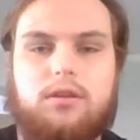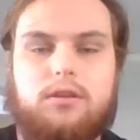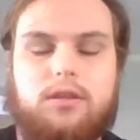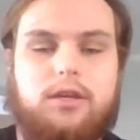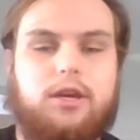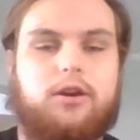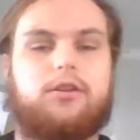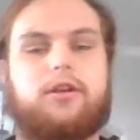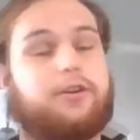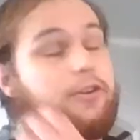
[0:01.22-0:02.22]
The
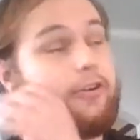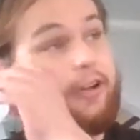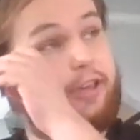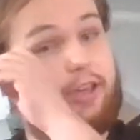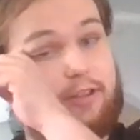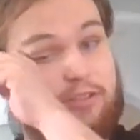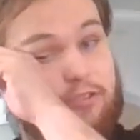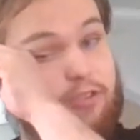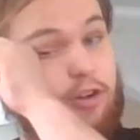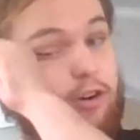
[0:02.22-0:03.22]
Carolina
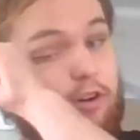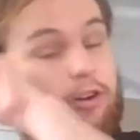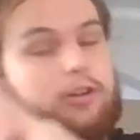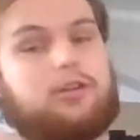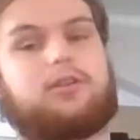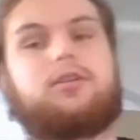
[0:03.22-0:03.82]
Hurricanes are